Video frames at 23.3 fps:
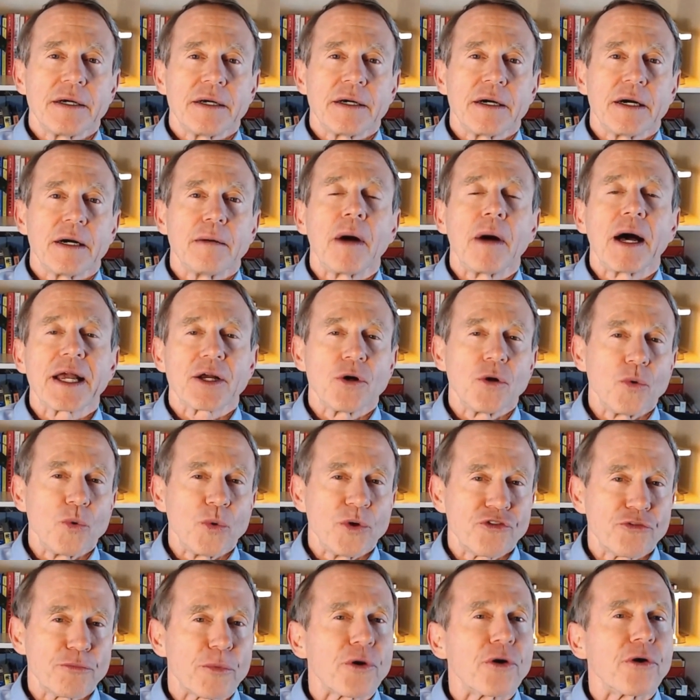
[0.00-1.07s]
Michael
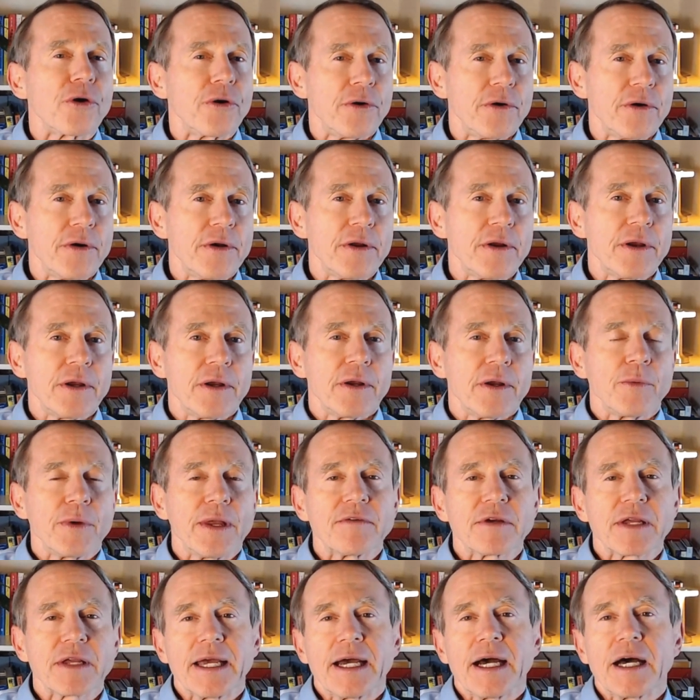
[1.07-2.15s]
whisperer. We have
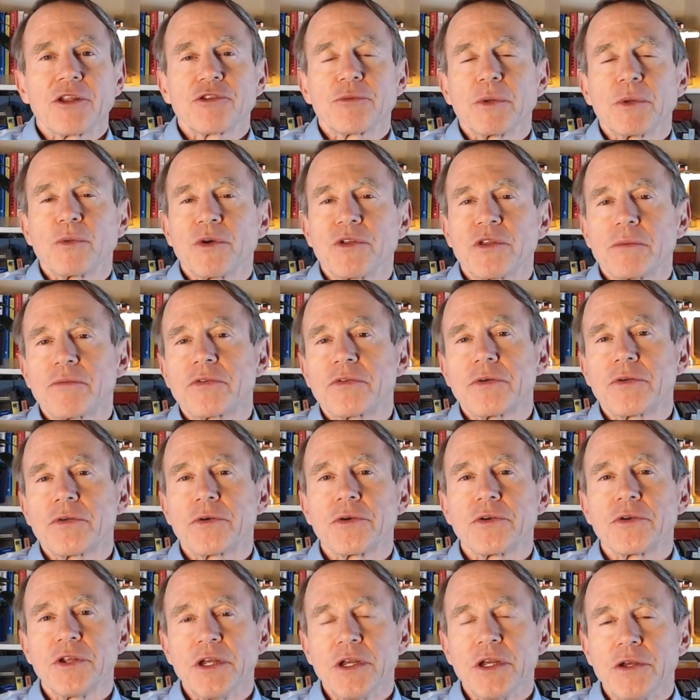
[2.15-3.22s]
a gal that's been with him for
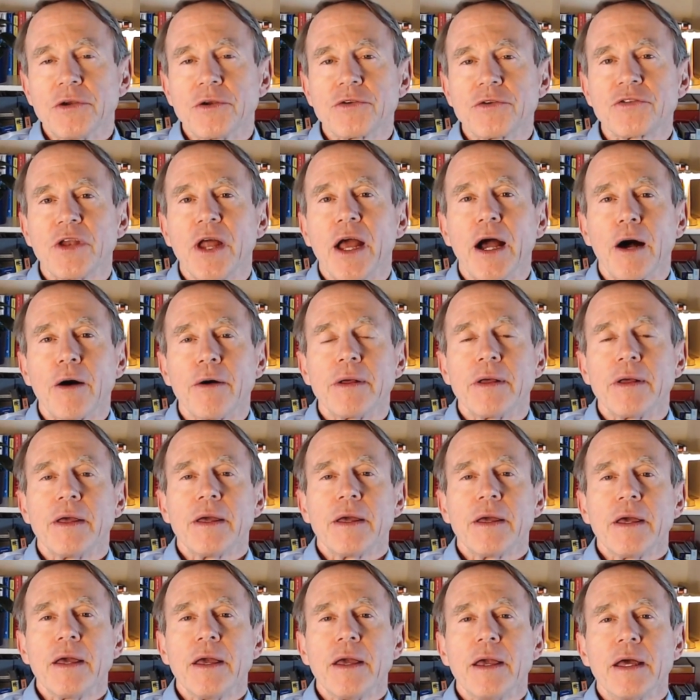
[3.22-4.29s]
13 years now.
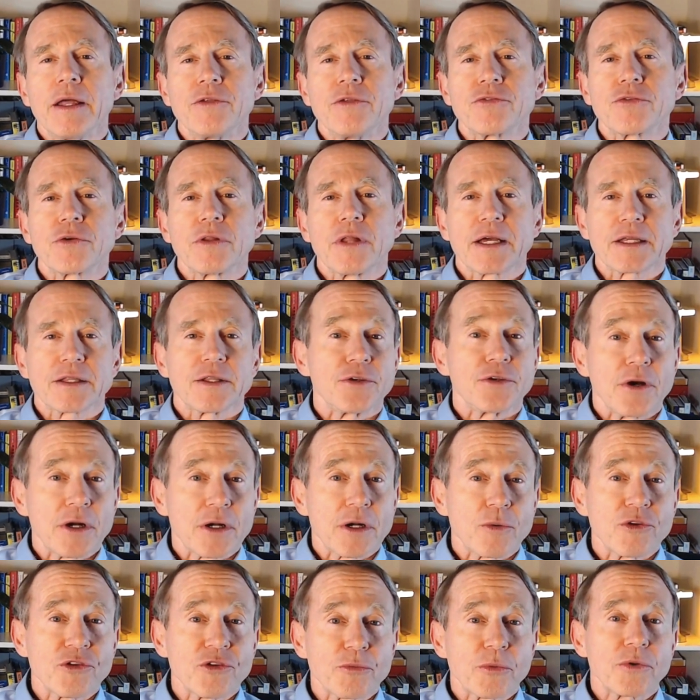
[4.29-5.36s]
And it's sort of like the dog
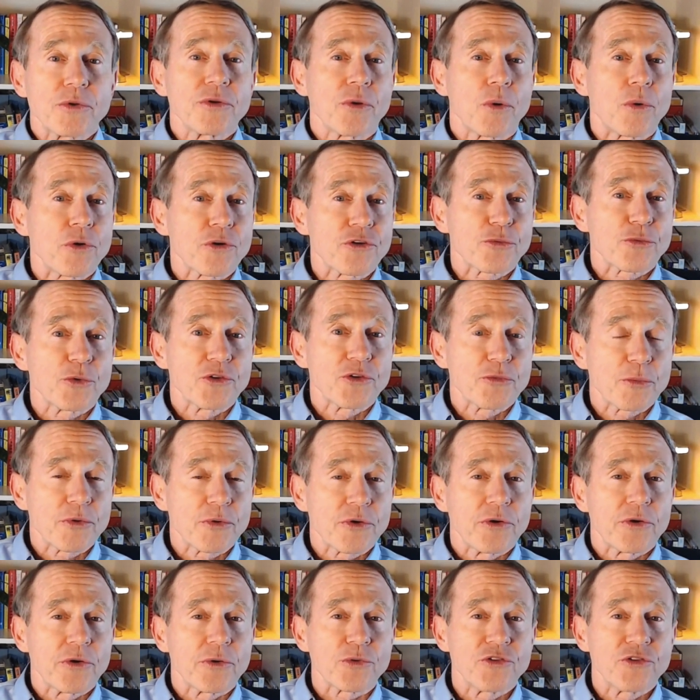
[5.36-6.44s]
whisperer, the horse
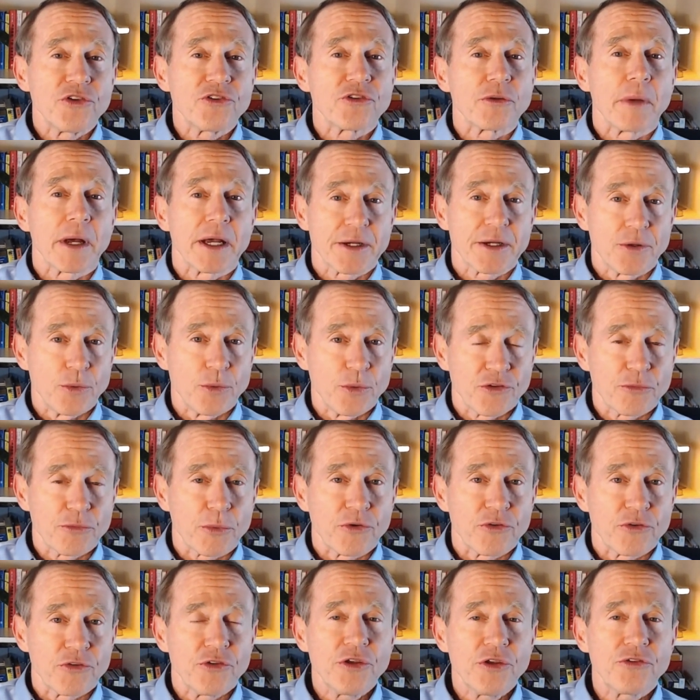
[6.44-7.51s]
whisperer. She's the Michael whisperer.
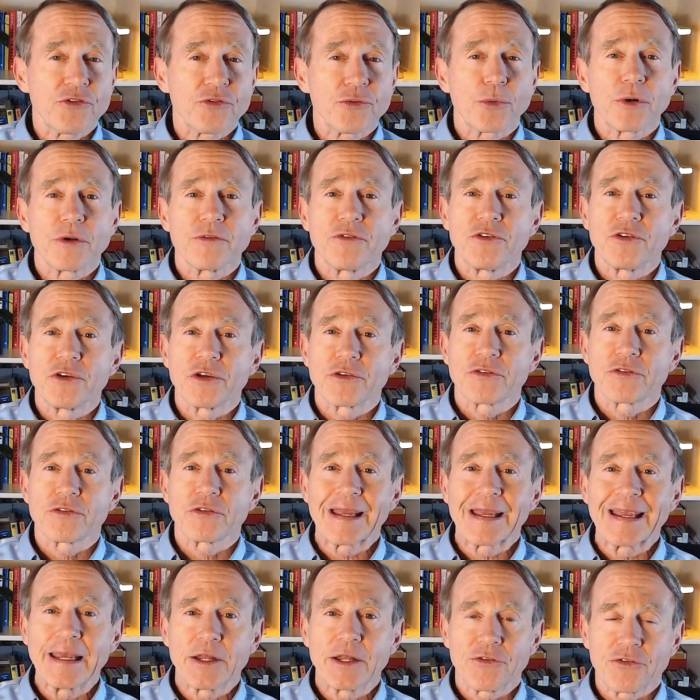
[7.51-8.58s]
She sort of
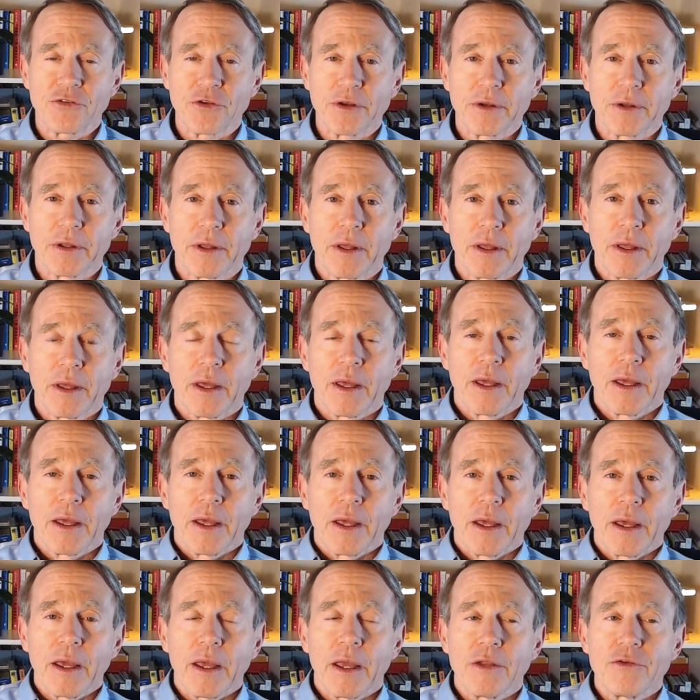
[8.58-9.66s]
just gets it.
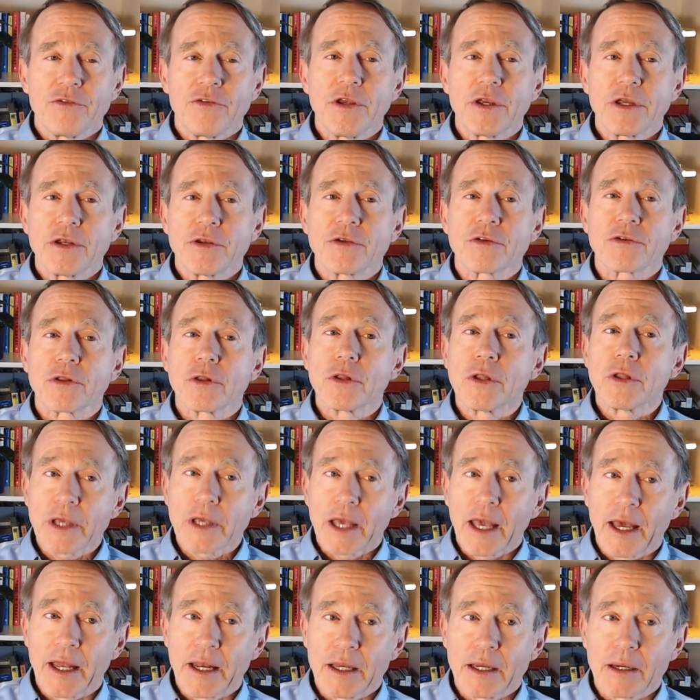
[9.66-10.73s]
And she can just look
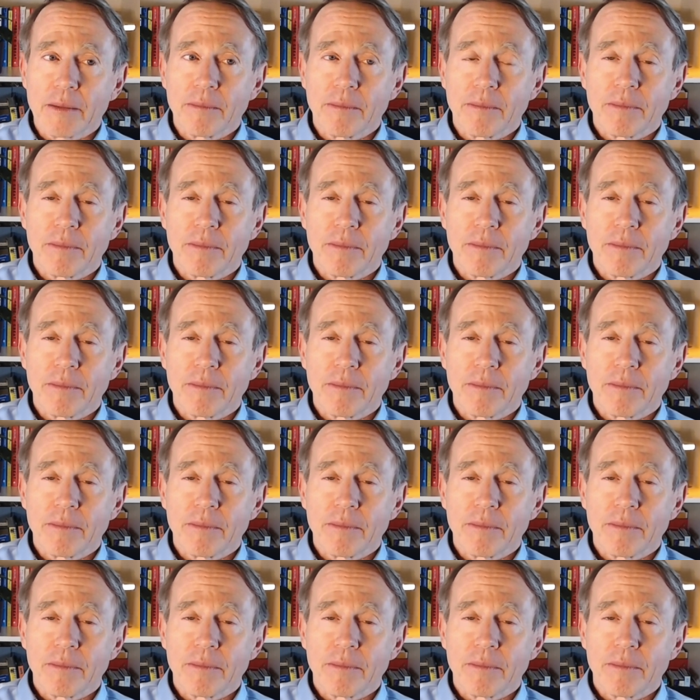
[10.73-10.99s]
at him